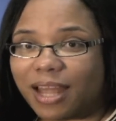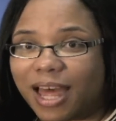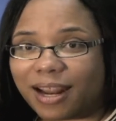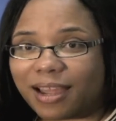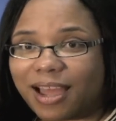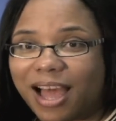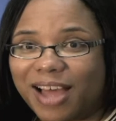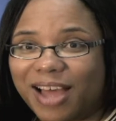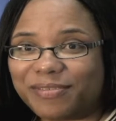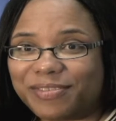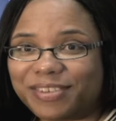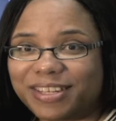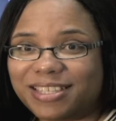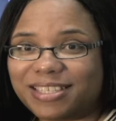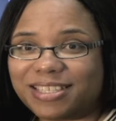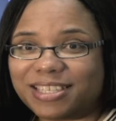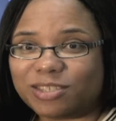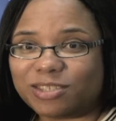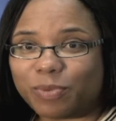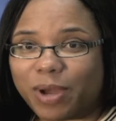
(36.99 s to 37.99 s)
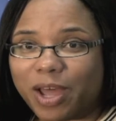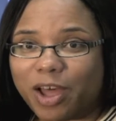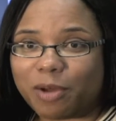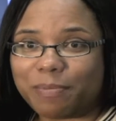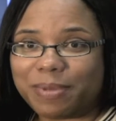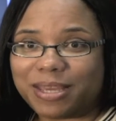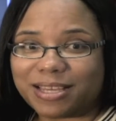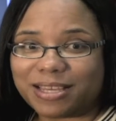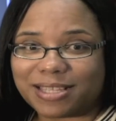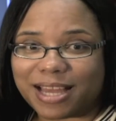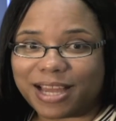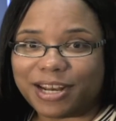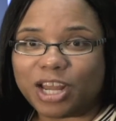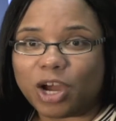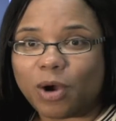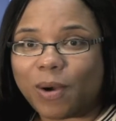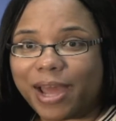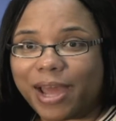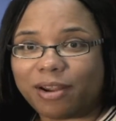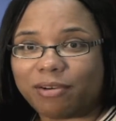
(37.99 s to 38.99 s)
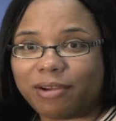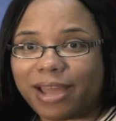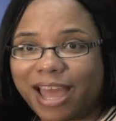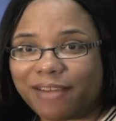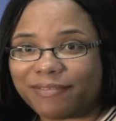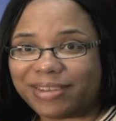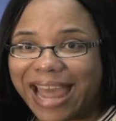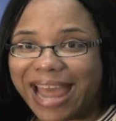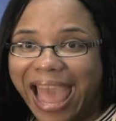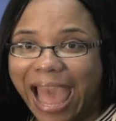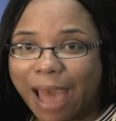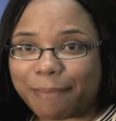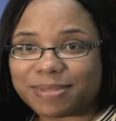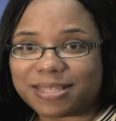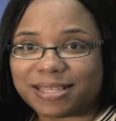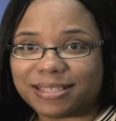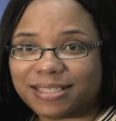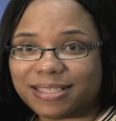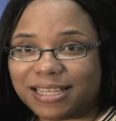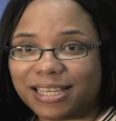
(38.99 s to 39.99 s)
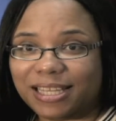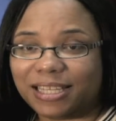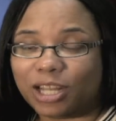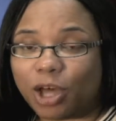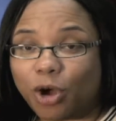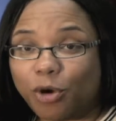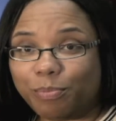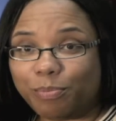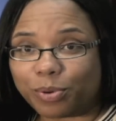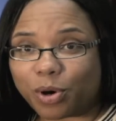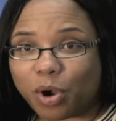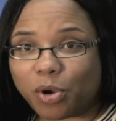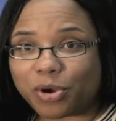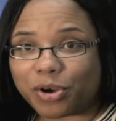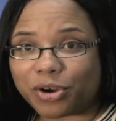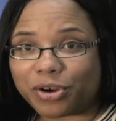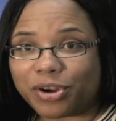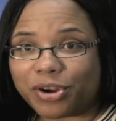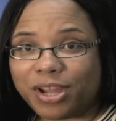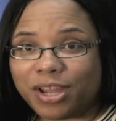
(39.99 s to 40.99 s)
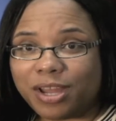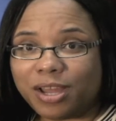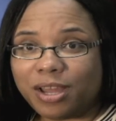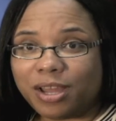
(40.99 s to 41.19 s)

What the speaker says: lot of confidence as well because I know I don't have an absentee loan broker